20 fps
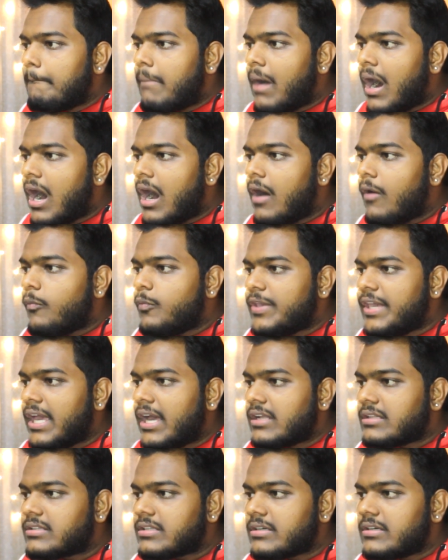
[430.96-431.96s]
Ba
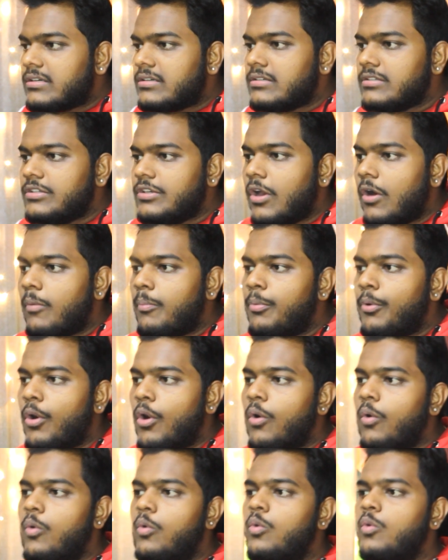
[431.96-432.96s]
Viet. Yo,
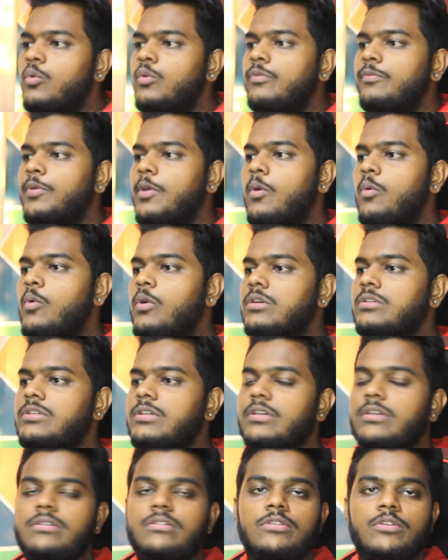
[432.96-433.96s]
bro, if you're
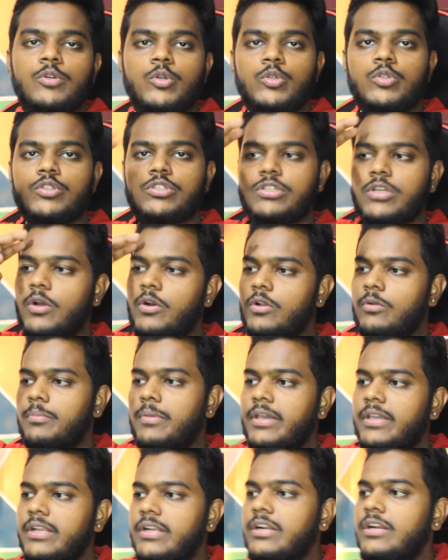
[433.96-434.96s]
watching, you just shout out,
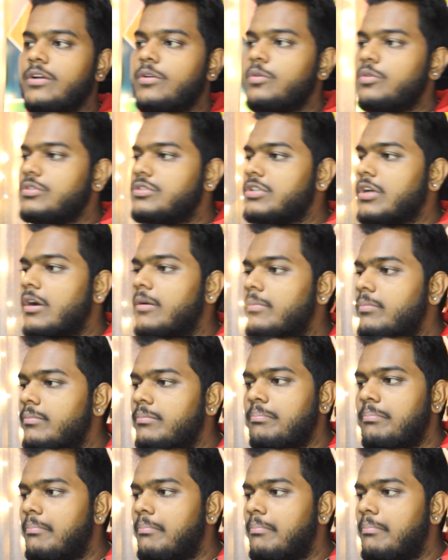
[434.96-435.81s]
man. You did a good job.